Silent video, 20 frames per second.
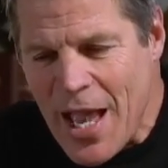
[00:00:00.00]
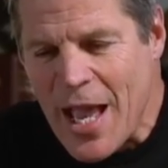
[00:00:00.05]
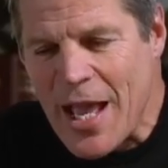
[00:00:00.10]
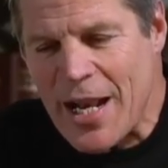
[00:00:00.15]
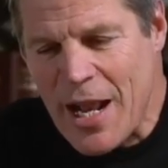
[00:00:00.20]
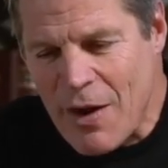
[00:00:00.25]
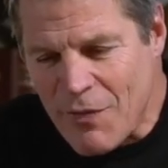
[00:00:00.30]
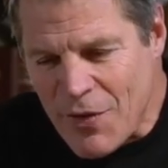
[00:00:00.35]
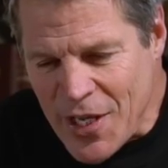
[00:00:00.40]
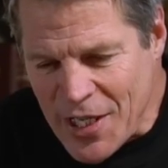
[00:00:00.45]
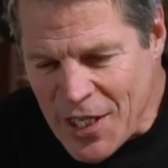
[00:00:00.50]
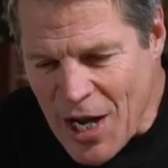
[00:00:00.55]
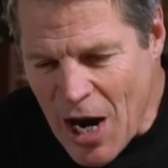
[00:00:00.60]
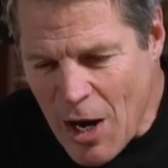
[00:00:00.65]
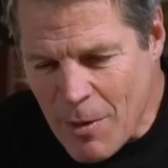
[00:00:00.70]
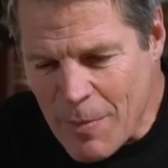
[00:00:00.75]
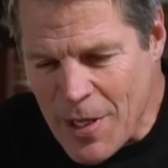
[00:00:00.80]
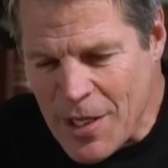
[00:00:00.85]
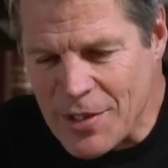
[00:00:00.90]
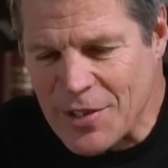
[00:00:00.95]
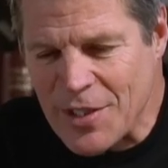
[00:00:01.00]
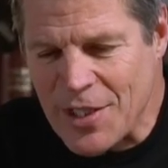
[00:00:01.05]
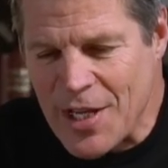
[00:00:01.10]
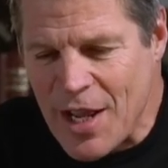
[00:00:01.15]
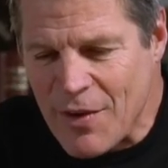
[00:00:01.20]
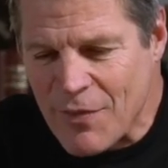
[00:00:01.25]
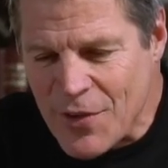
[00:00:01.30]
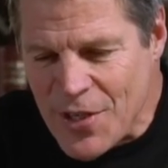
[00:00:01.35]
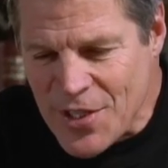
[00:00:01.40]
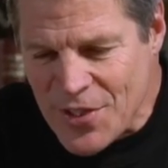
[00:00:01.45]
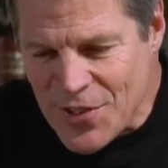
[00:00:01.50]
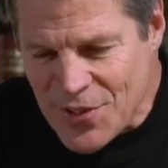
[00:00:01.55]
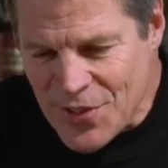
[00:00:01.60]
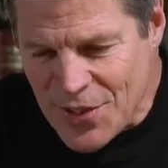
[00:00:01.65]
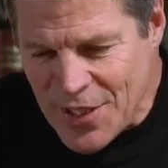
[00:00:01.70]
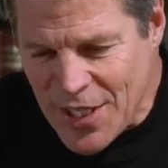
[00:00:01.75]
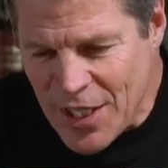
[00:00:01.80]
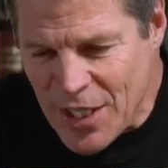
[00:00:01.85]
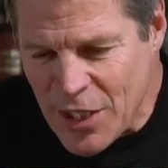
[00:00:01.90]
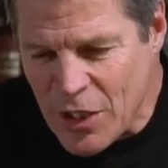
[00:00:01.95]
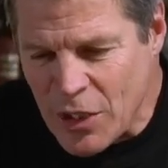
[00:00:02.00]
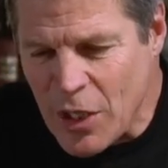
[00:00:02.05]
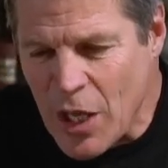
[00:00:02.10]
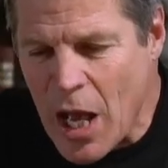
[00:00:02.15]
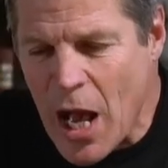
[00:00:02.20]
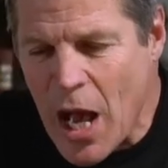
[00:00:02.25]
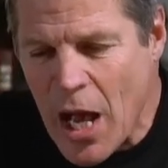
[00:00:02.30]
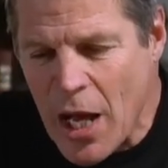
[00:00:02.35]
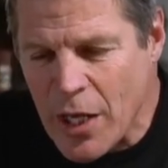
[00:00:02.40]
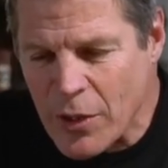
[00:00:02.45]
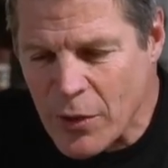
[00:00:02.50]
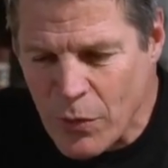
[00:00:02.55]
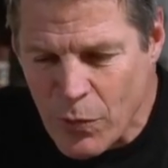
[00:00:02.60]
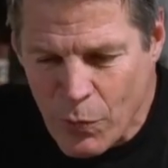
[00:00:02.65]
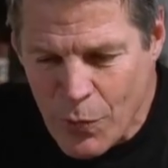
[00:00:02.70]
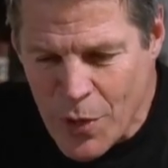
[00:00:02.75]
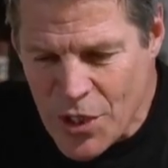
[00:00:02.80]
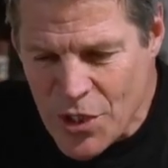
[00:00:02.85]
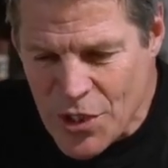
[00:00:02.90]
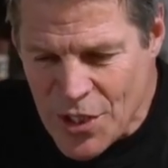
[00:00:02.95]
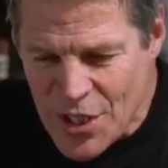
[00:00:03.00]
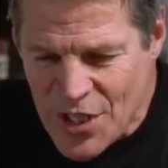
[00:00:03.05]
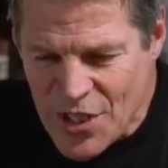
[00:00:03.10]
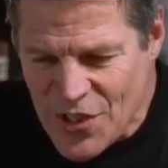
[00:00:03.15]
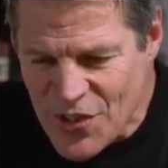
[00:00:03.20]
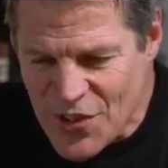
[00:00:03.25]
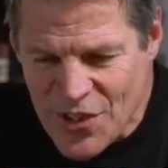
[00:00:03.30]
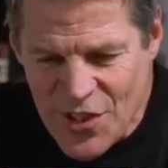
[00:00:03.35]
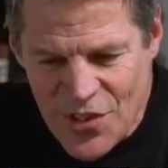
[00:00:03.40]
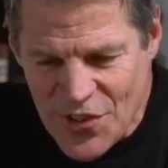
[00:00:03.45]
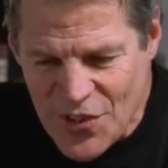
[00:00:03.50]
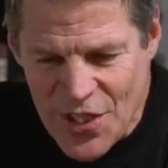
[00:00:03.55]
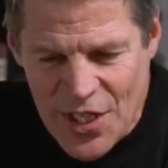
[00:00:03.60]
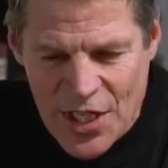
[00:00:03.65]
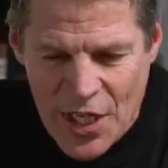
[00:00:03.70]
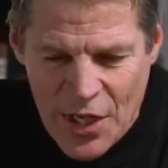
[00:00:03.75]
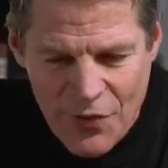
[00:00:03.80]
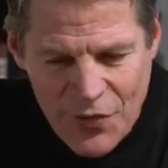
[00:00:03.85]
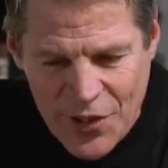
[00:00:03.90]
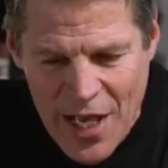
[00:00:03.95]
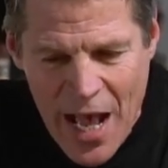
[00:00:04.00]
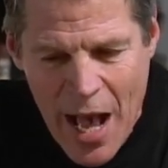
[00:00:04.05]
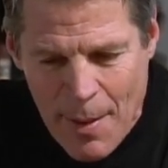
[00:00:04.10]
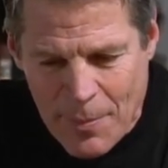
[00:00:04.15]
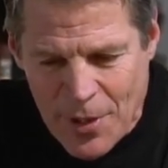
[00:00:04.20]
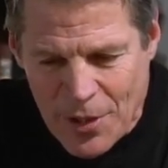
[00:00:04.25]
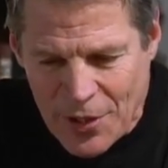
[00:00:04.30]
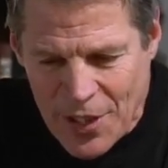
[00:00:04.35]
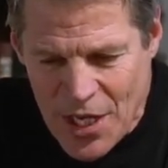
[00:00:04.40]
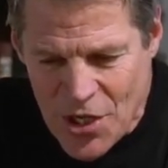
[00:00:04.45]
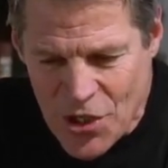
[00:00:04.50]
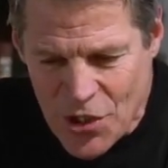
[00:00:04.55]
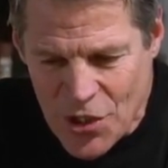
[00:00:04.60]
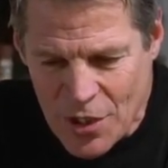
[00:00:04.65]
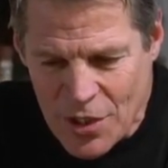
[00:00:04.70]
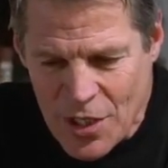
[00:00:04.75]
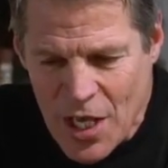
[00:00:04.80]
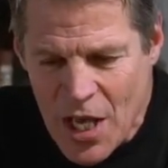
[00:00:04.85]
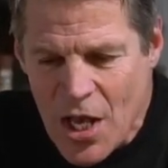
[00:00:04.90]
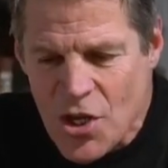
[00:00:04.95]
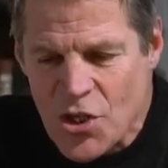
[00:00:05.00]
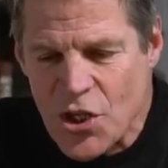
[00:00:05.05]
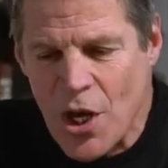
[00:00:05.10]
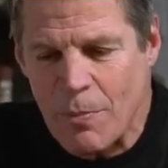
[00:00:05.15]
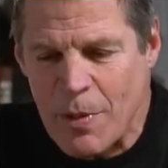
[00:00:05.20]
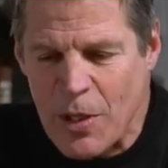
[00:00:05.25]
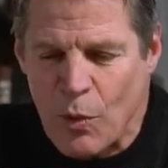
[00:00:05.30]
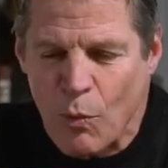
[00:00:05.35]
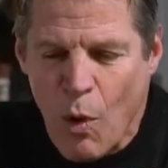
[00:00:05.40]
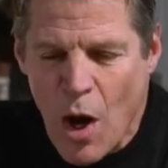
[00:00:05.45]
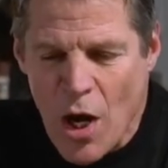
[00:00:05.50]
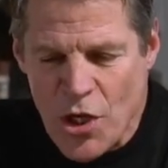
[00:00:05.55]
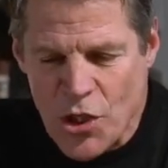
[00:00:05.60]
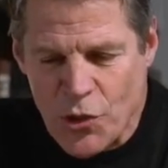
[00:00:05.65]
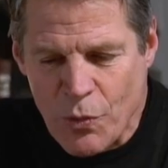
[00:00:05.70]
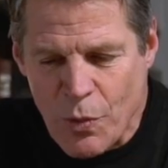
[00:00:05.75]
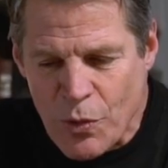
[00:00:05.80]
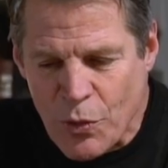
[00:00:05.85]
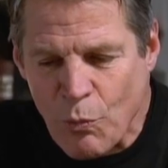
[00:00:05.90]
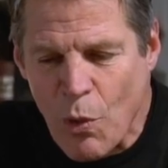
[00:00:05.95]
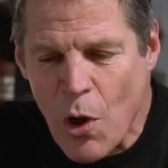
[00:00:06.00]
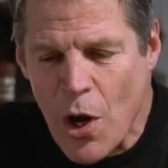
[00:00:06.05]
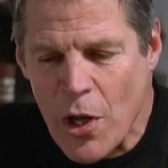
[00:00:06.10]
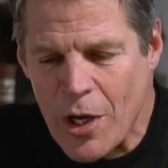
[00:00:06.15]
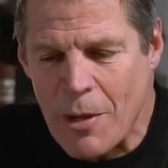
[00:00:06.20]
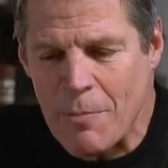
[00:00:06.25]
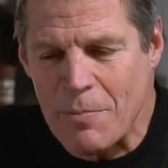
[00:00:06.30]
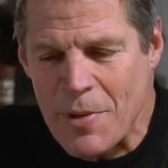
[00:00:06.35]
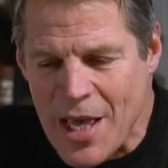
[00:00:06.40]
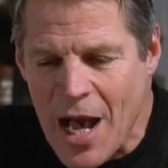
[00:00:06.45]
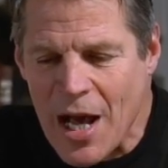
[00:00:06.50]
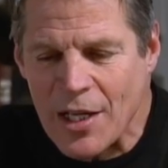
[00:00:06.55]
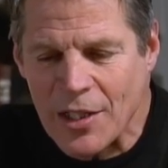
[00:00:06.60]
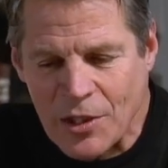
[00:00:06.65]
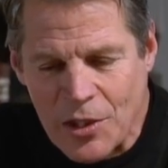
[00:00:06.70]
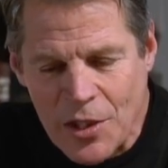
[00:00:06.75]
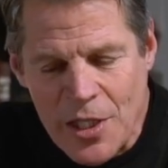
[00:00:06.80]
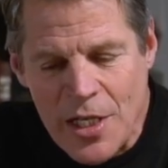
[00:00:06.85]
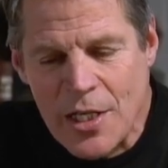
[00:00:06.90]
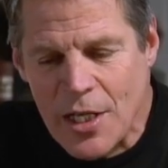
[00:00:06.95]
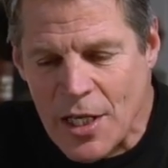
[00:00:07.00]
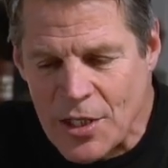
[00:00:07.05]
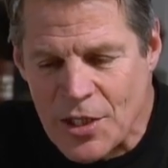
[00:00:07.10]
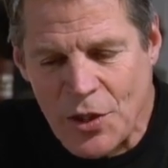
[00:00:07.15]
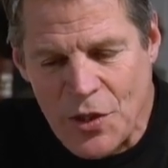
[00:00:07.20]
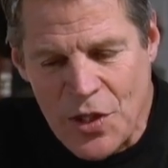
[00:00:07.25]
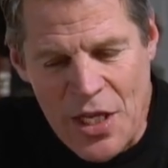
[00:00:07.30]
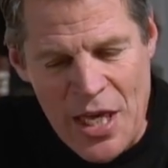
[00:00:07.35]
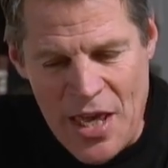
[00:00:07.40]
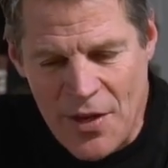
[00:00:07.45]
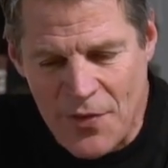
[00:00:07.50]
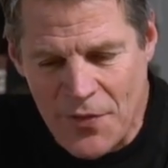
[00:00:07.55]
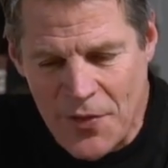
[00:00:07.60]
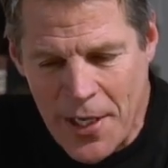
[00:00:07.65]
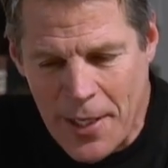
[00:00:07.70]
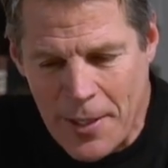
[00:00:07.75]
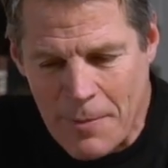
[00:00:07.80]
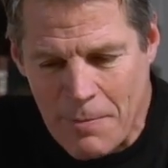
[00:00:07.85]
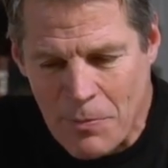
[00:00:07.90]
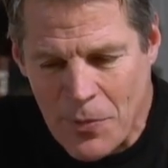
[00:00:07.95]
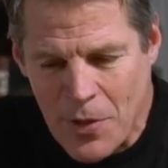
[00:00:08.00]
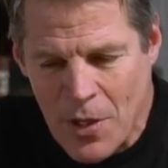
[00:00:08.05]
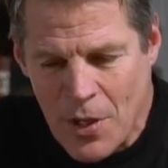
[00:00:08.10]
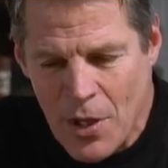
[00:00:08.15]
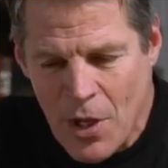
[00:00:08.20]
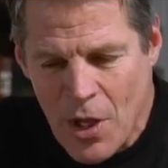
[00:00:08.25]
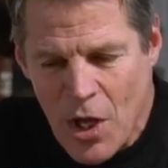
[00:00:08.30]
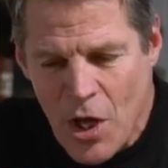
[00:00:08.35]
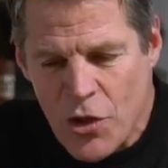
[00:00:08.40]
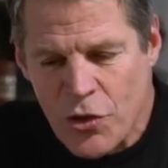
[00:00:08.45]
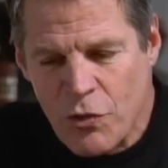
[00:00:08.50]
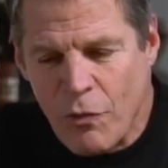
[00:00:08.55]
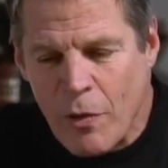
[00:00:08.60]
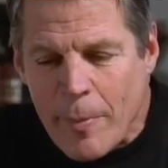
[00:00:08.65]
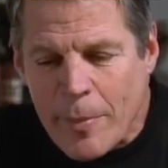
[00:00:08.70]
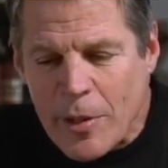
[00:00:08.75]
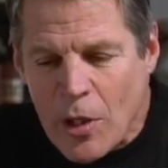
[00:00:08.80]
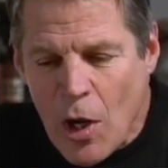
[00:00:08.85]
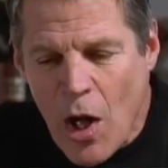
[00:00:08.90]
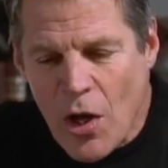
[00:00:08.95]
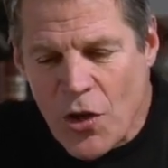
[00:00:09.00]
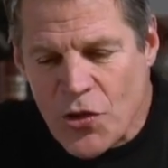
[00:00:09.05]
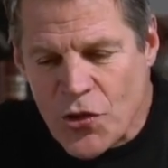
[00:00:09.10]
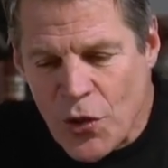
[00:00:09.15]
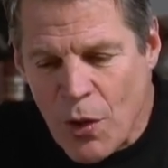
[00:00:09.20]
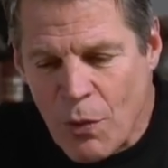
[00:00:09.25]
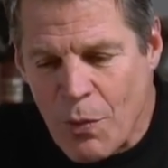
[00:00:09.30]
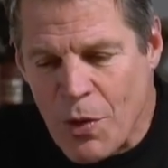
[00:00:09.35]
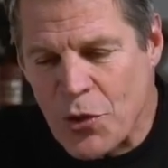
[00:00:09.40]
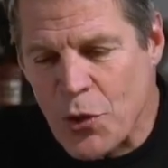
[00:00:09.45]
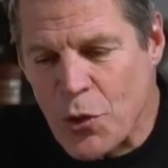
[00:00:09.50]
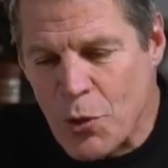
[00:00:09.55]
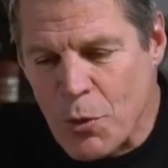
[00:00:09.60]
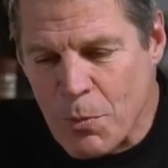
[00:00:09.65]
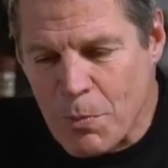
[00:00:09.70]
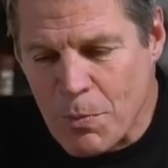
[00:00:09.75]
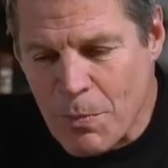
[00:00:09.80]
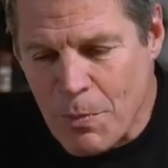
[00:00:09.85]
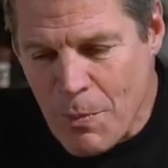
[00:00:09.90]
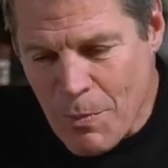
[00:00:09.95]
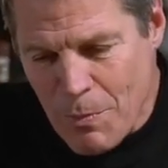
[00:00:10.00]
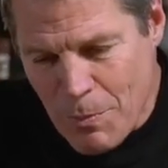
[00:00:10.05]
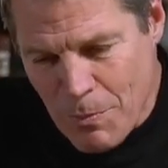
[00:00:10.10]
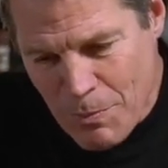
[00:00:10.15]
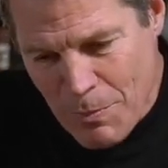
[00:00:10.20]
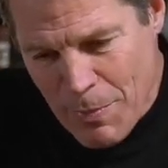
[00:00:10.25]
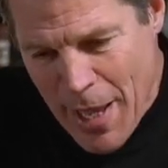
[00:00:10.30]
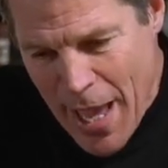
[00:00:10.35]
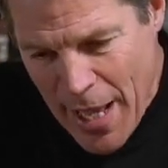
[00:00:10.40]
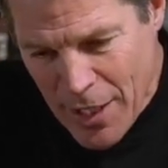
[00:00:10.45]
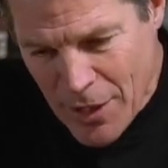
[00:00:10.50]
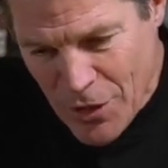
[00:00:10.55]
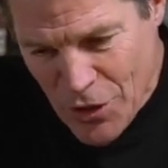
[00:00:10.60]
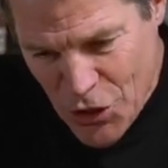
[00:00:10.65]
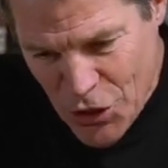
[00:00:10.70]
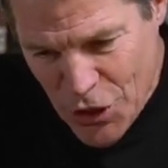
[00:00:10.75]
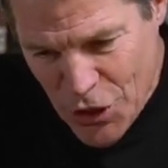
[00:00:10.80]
And every garment and every skin on which is the seed of copulation shall be washed with water and be unclean until the evening. The woman also with whom man